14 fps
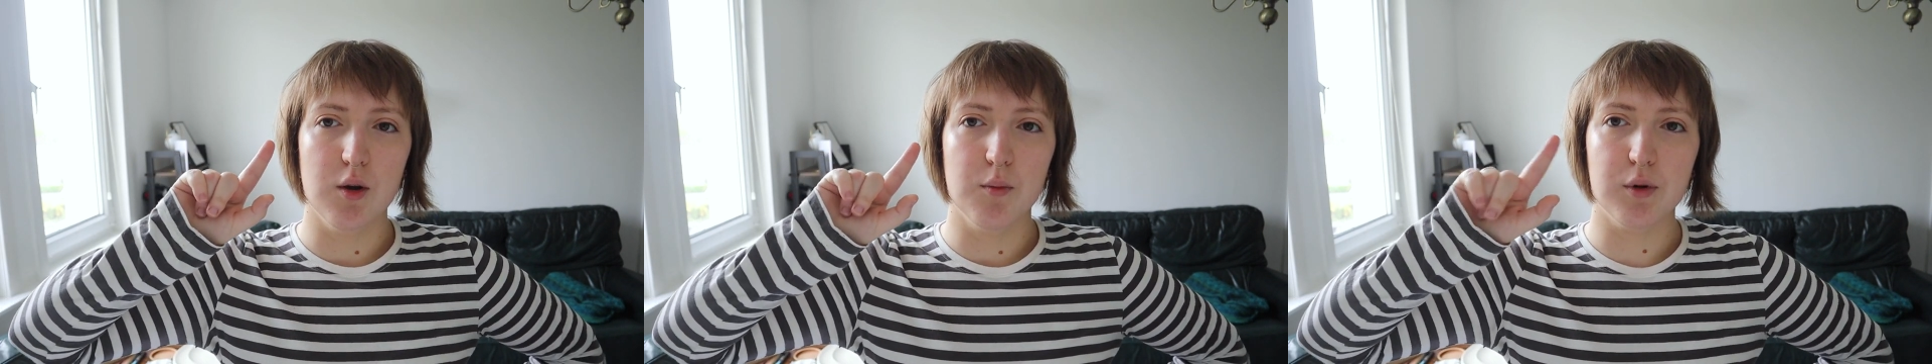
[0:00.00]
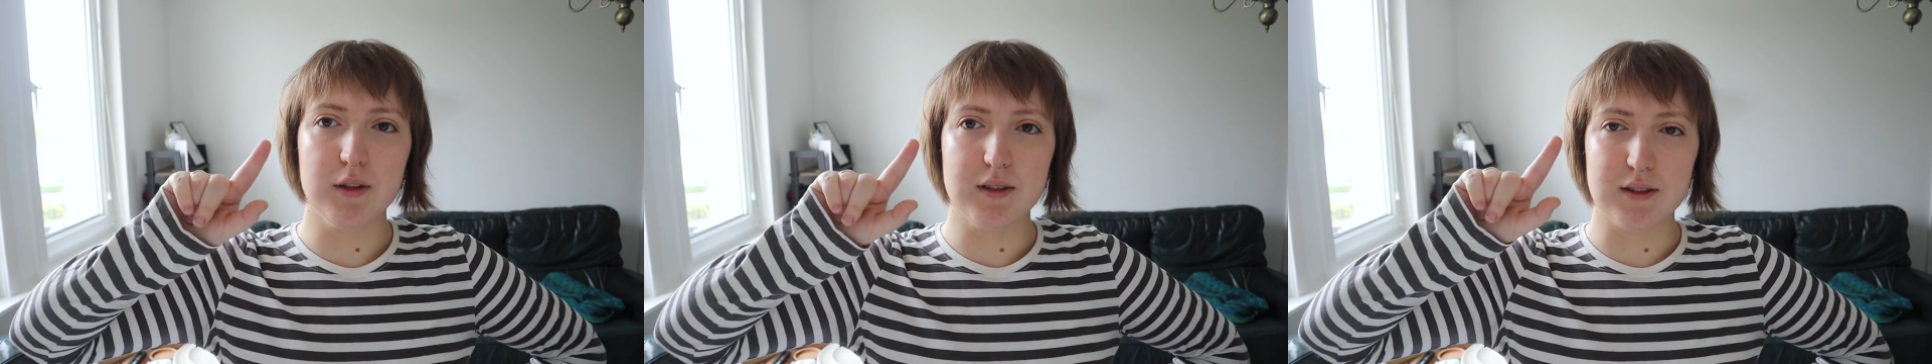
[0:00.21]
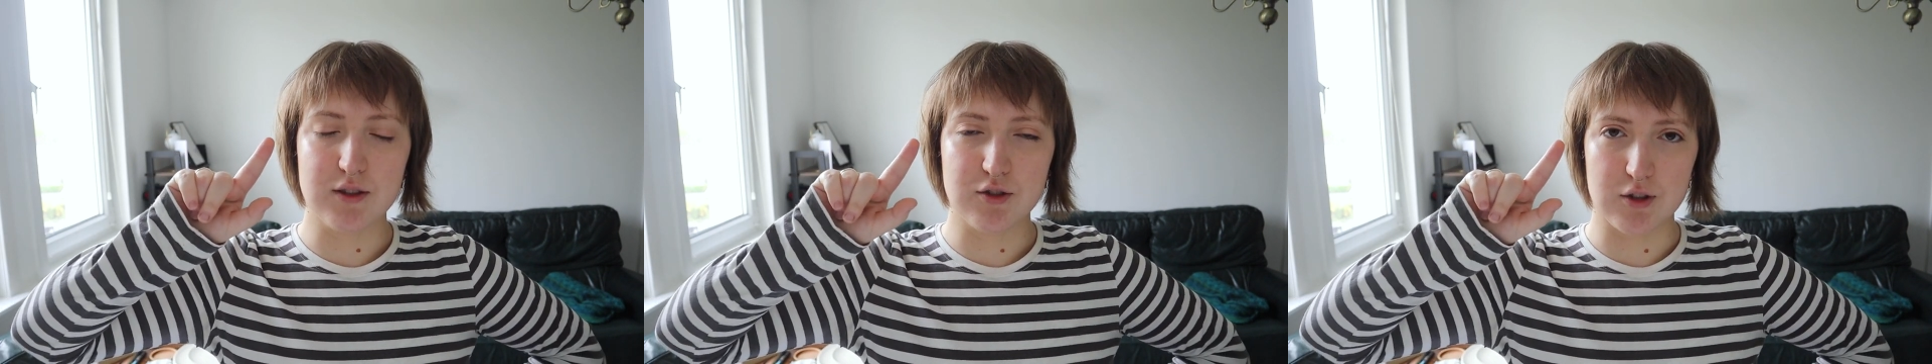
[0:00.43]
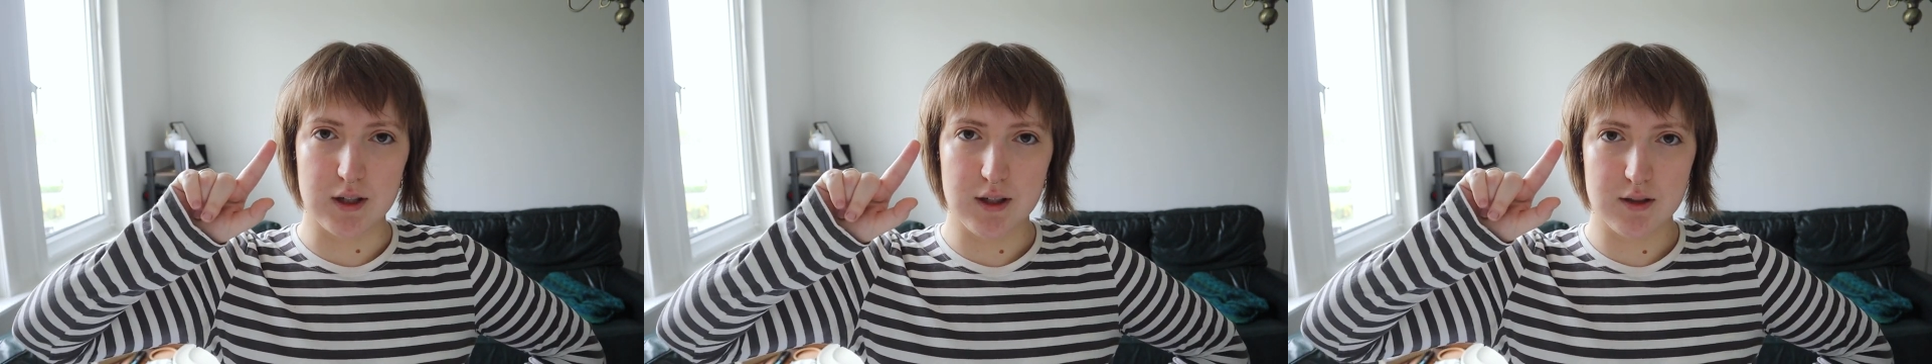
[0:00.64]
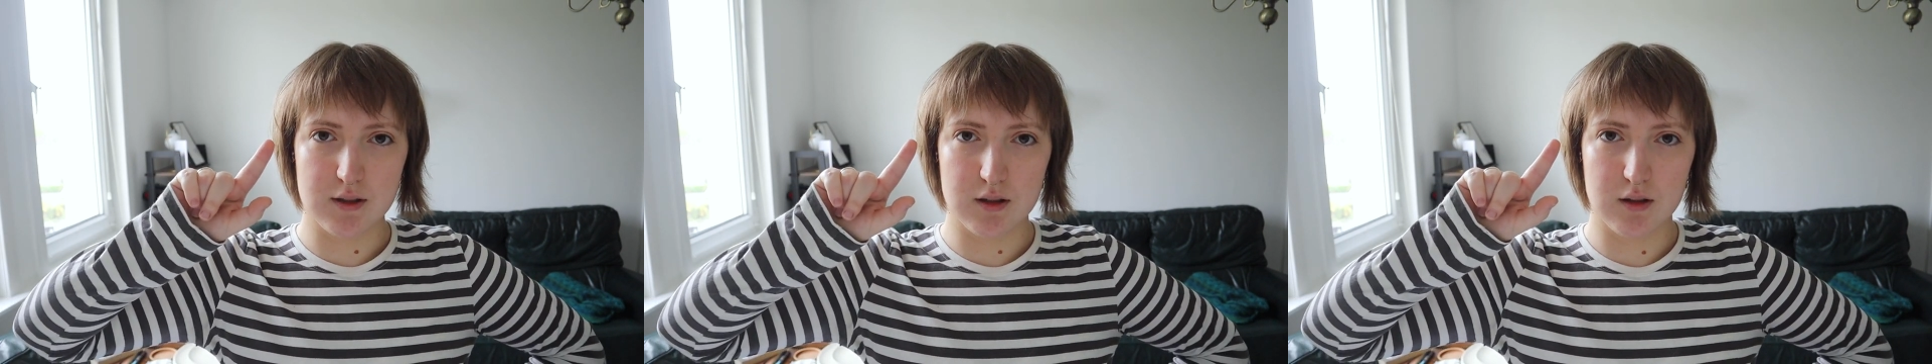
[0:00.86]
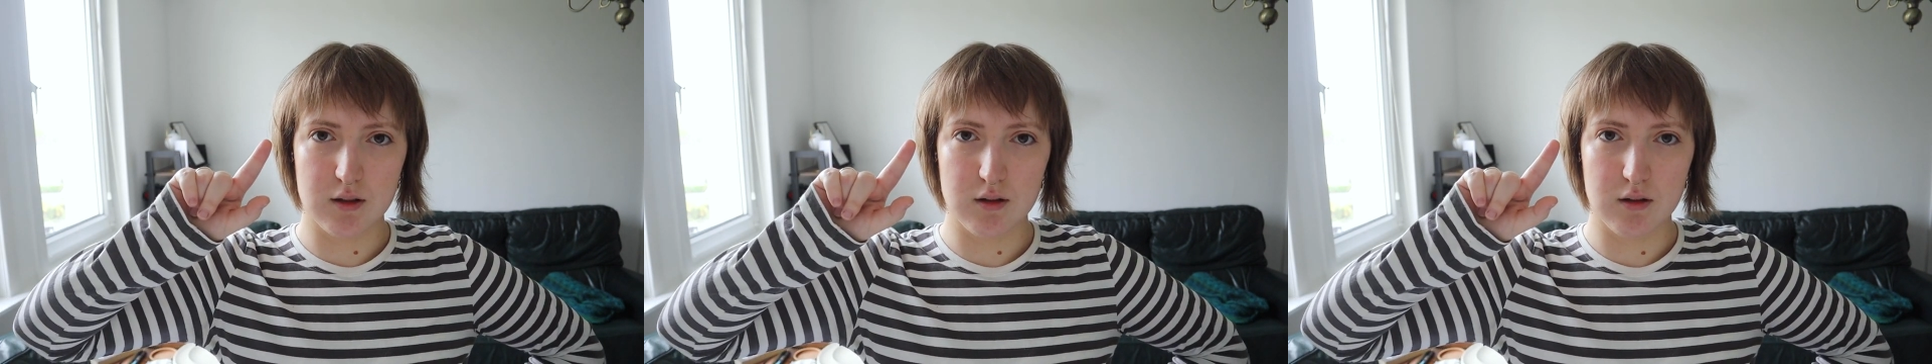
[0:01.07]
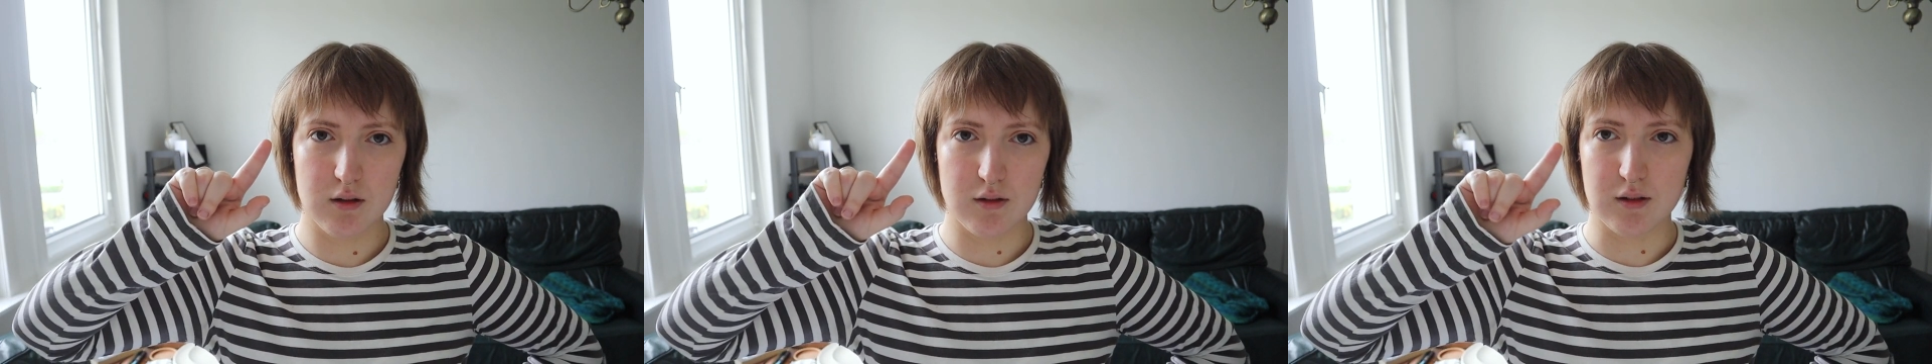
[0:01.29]
Prince's Street,
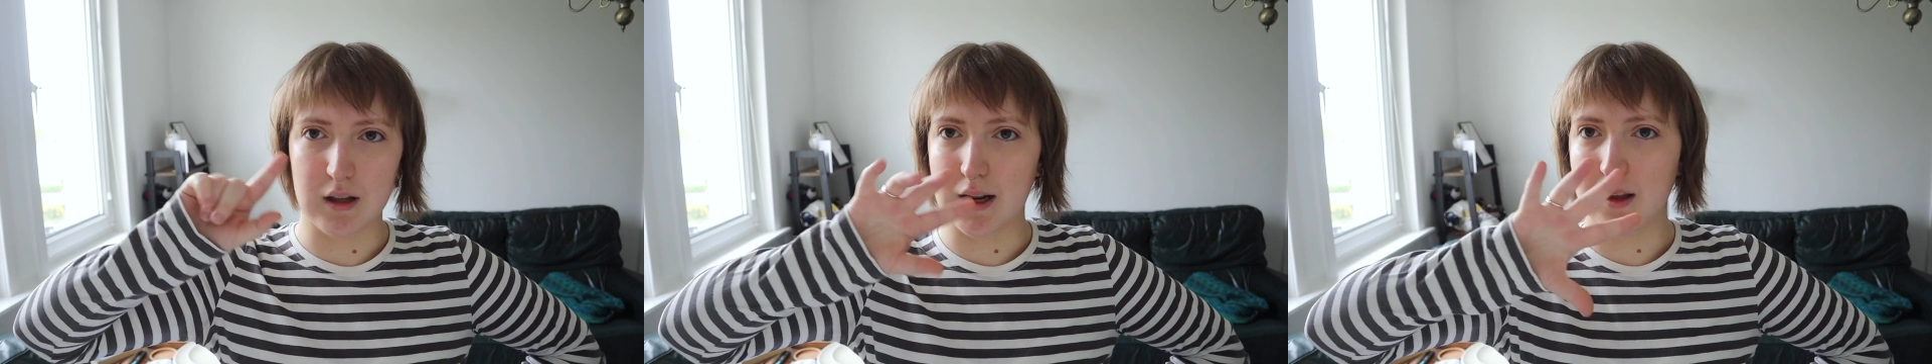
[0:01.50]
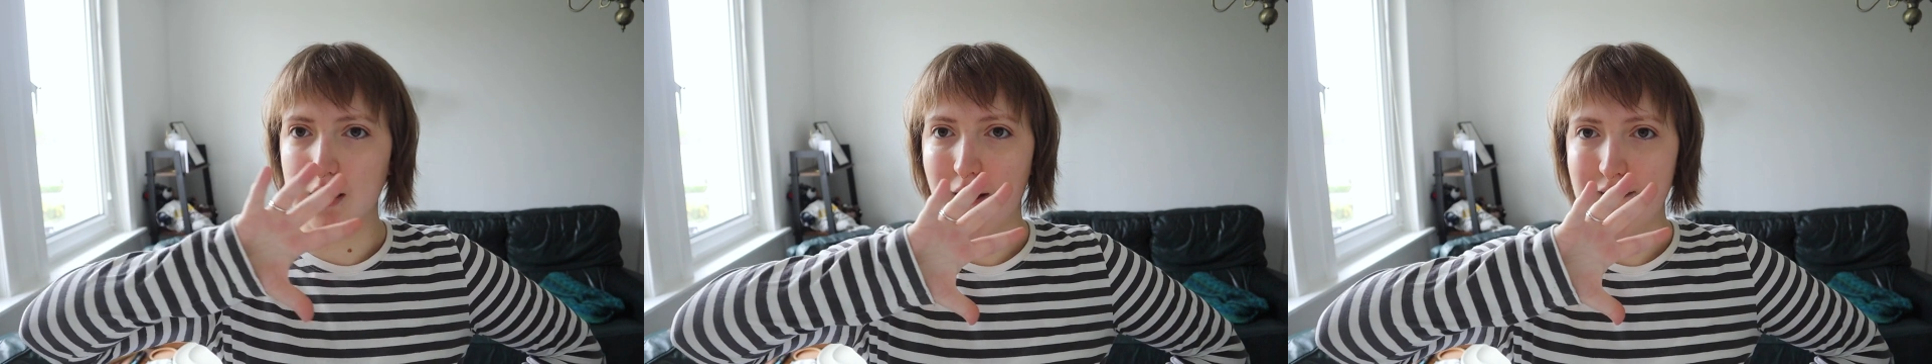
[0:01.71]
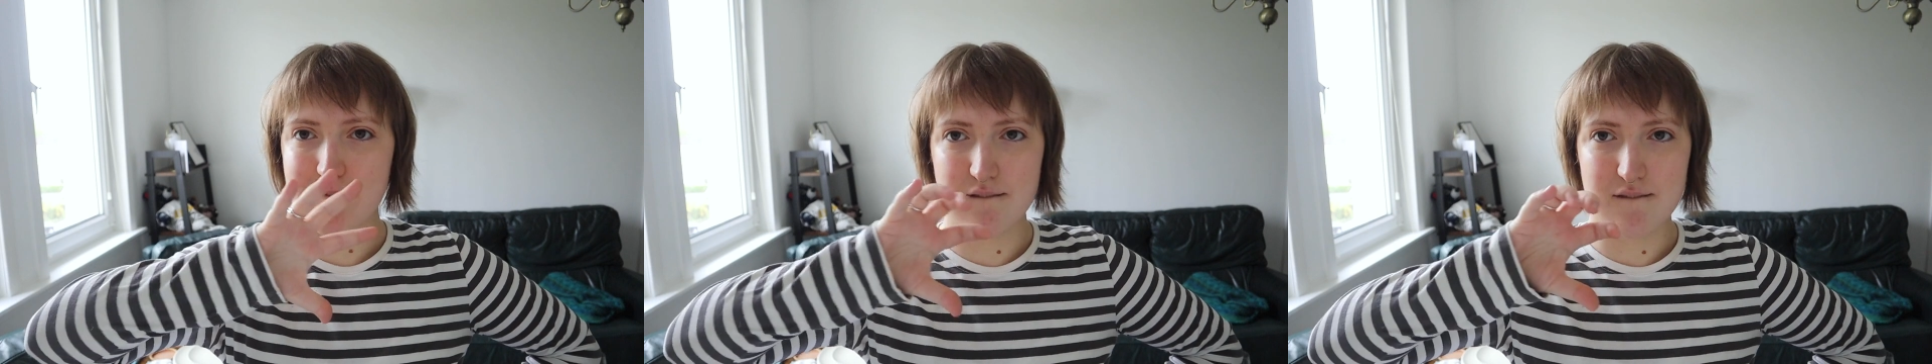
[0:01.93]
like